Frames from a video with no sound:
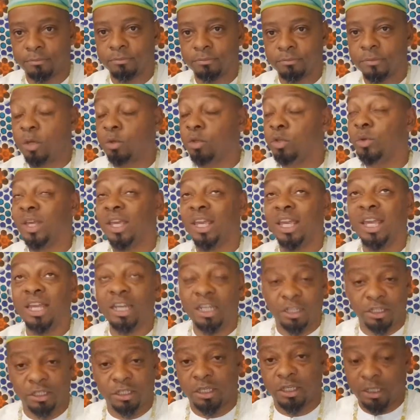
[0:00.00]
They'll do
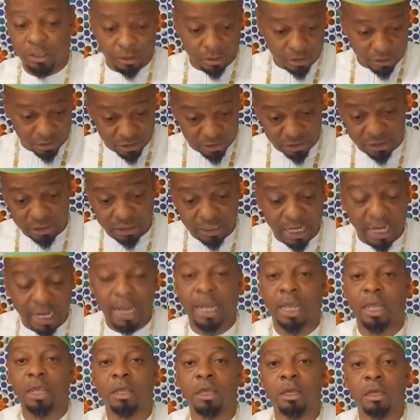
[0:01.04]
anything to
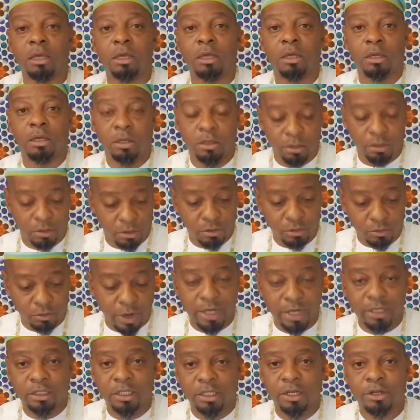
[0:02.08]
stay
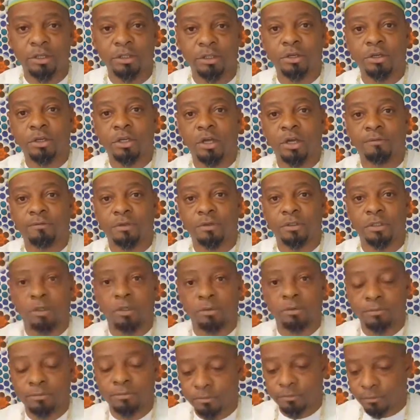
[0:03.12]
right there in their comfort
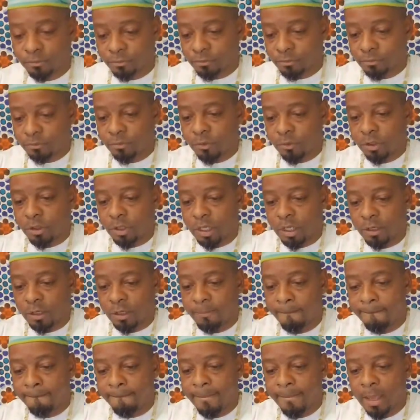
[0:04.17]
zone. Okay.
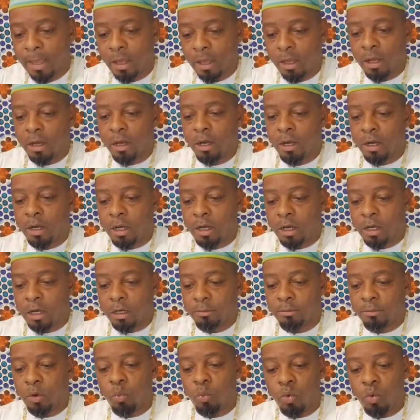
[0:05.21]

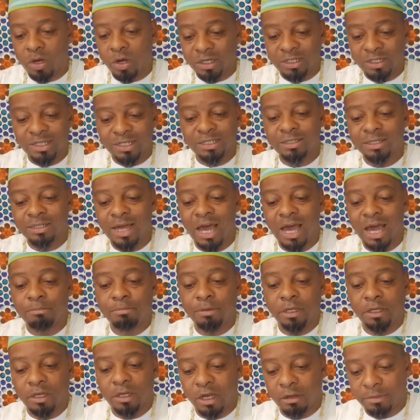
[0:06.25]
One does not
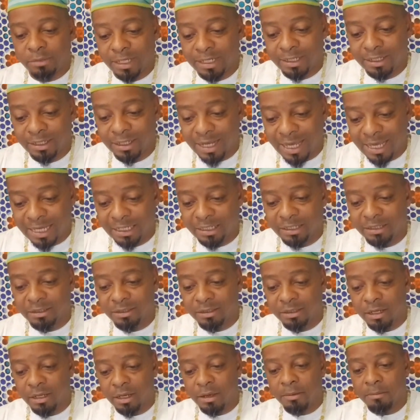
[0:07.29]
become
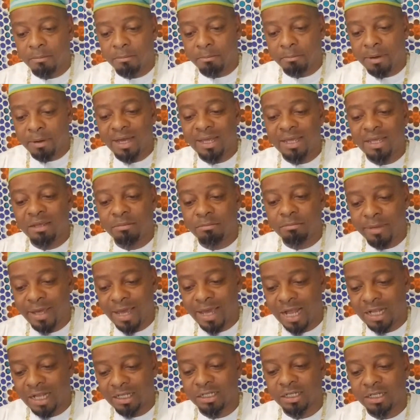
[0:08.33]
enlightened by
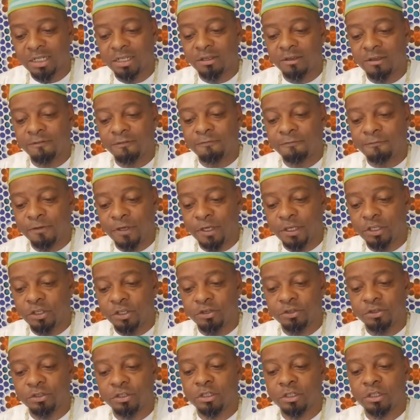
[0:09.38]
imagining
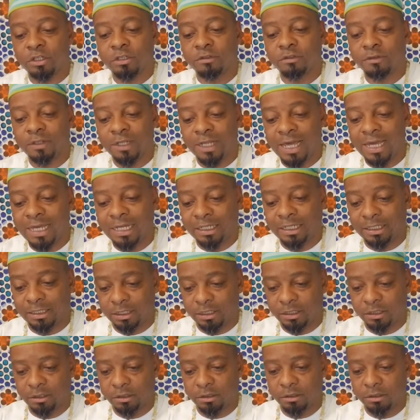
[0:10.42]
figures of light.